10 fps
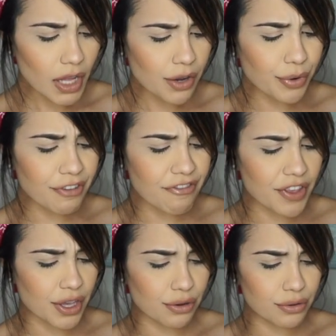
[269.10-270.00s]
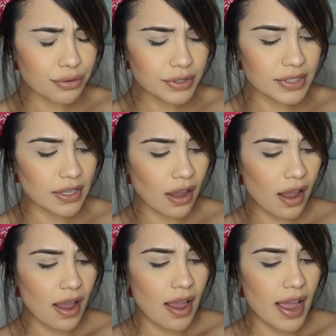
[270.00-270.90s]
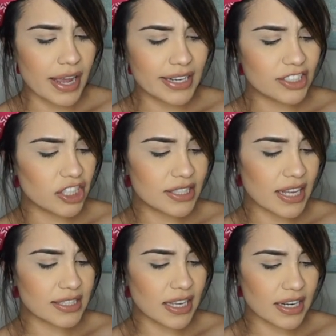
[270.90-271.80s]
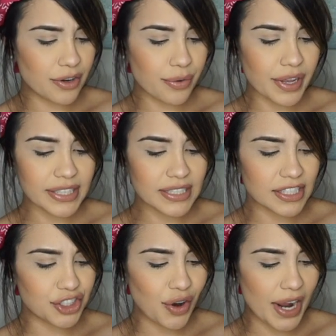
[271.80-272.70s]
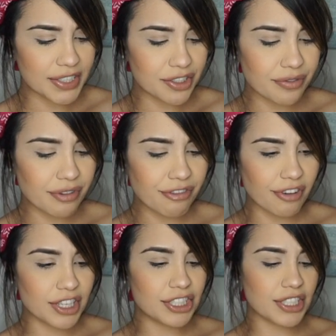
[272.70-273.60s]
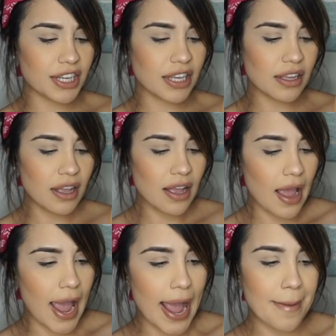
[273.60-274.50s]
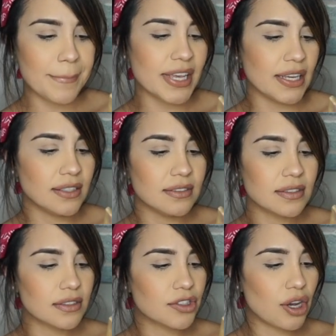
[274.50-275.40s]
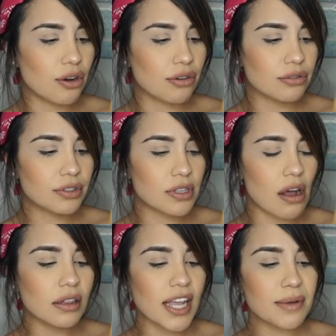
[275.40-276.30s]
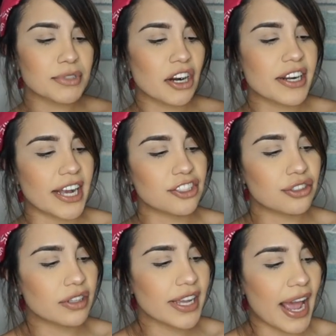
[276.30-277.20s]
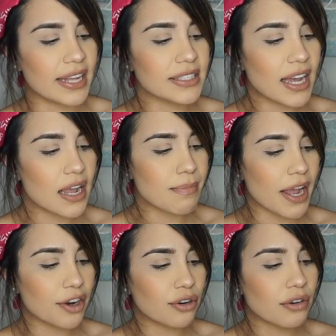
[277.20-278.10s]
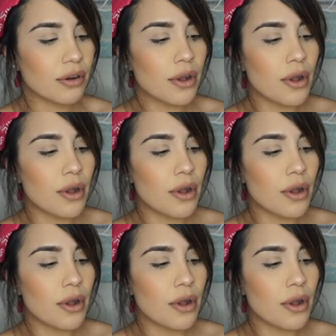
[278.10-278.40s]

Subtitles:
reviews, and it just says that it creates an attractive, refreshing ambience. So salt lamps are naturally antimicrobial